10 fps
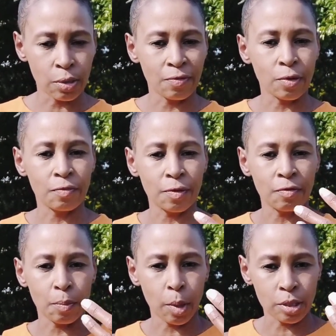
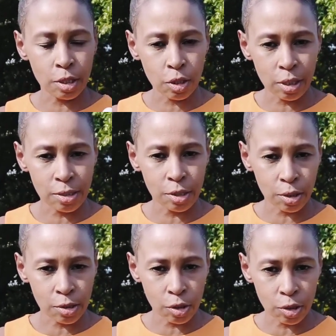if a particular
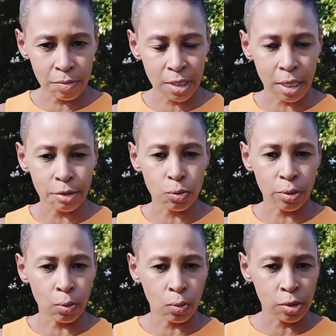circumstance
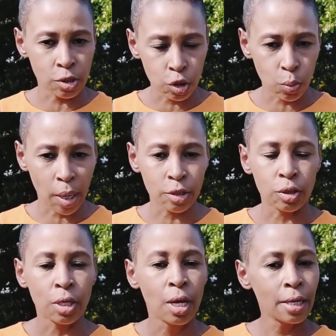or
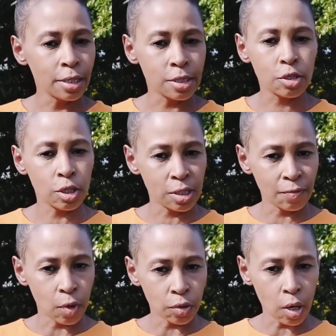situation is
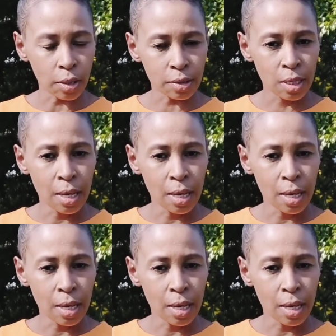stressful or not.